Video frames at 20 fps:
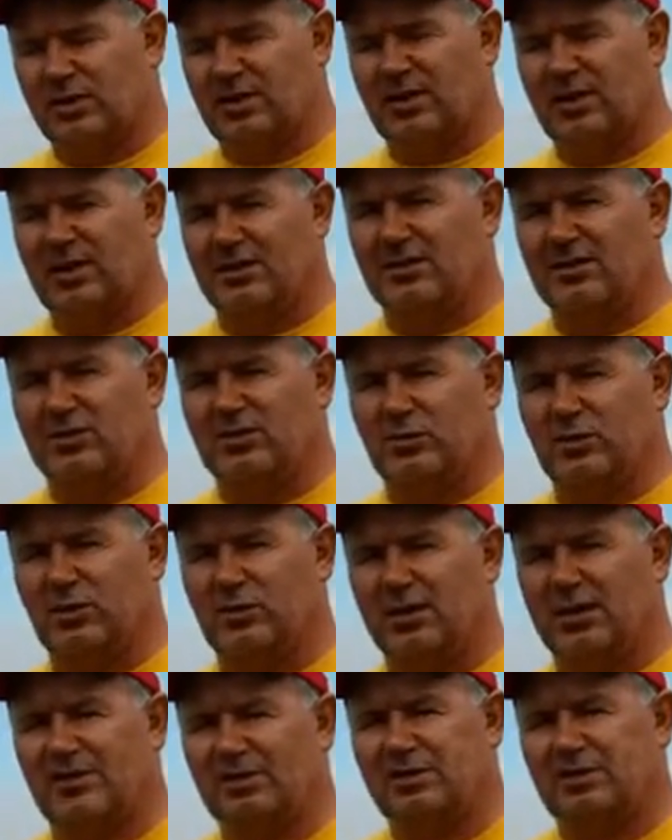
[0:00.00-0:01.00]
next,
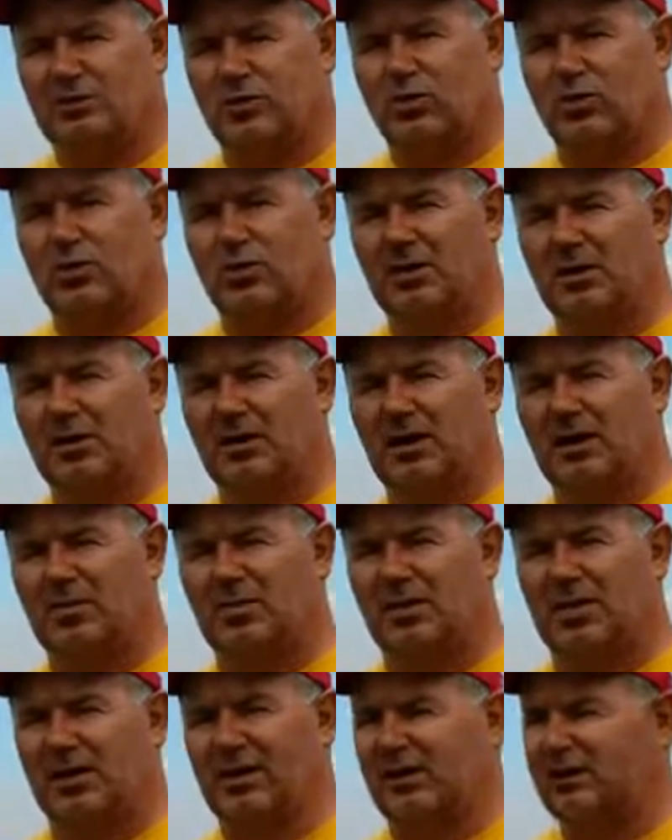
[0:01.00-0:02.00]
we'll have some corn
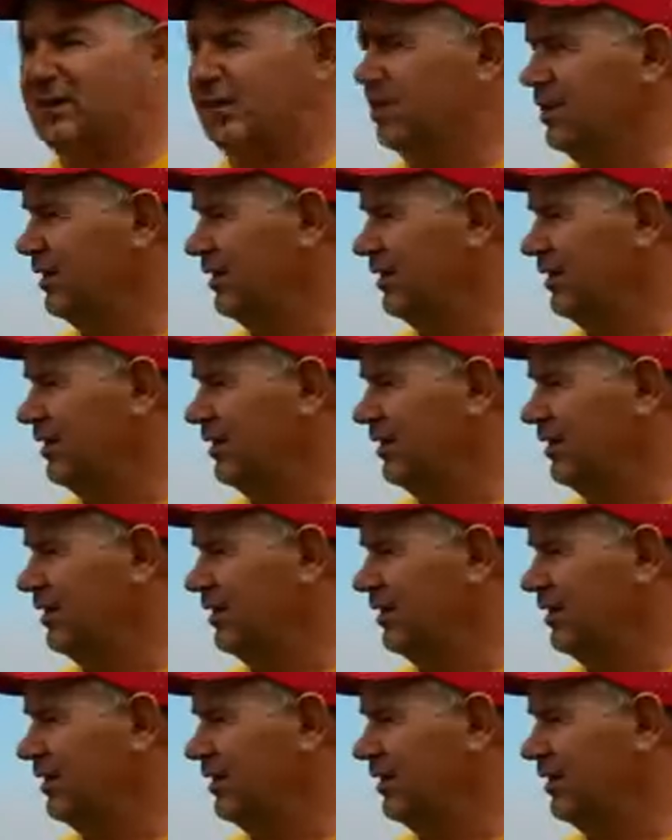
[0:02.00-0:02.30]
combined,